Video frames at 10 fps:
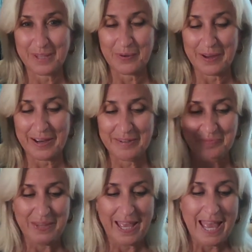Okay,
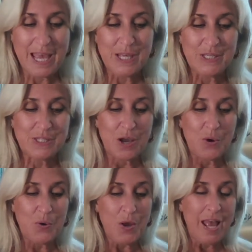
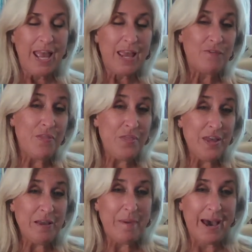so if you
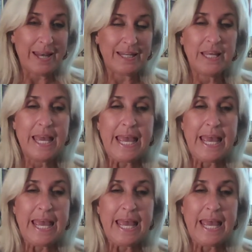think about it,